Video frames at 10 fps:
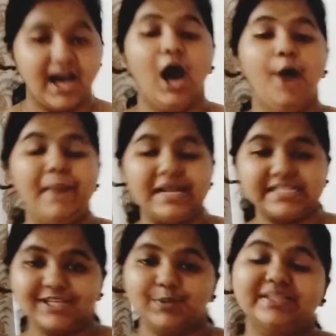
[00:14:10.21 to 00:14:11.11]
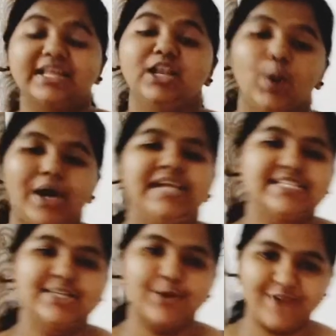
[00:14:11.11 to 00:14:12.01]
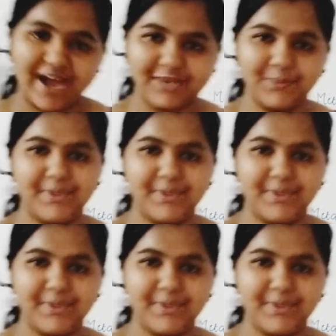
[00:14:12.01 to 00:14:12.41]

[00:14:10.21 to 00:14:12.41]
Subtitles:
A metal with a lower E0 value